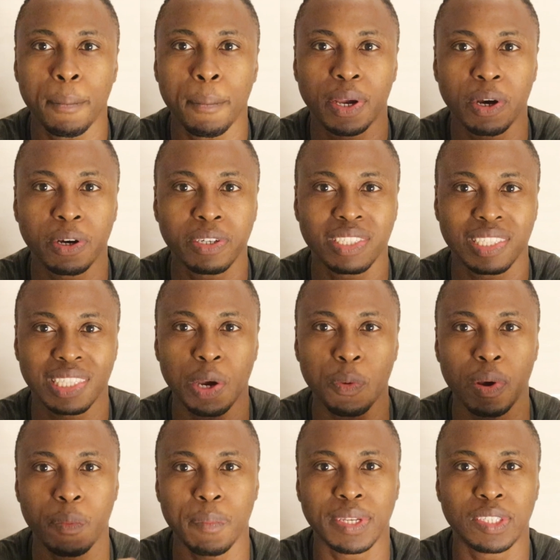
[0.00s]
because
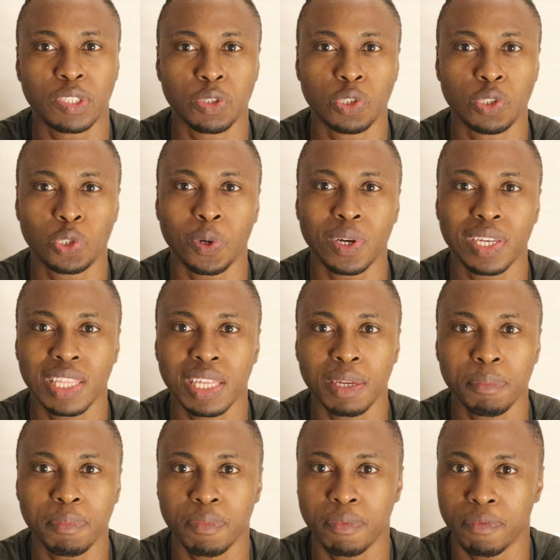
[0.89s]
they want me to join
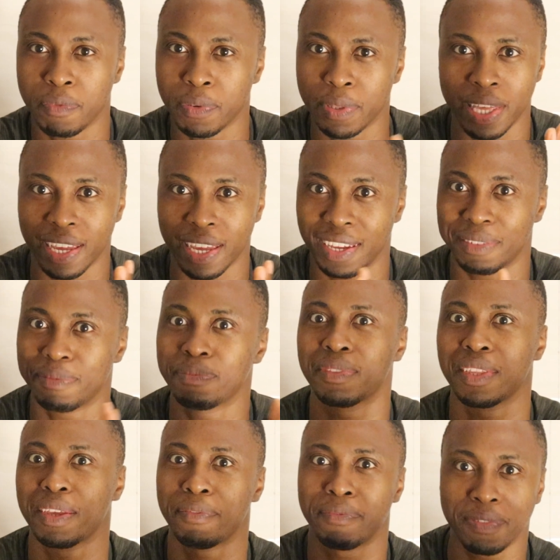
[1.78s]
them for their
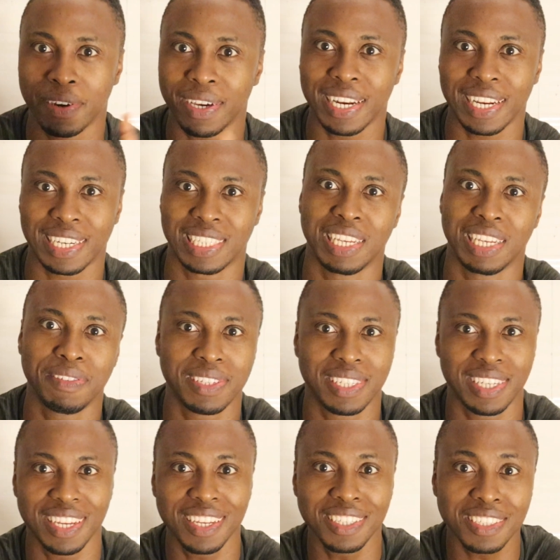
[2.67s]
fun
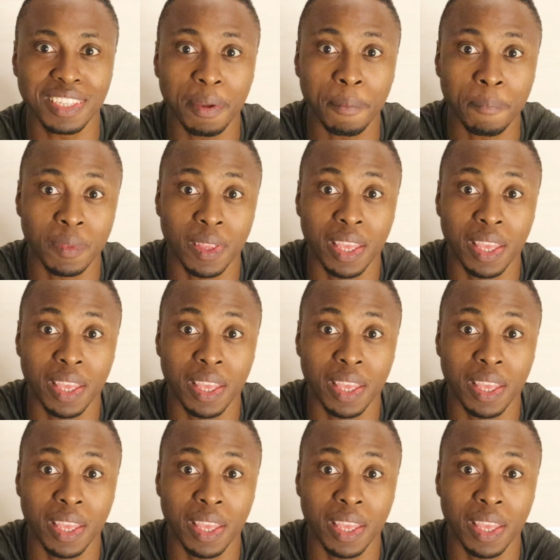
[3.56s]
activities.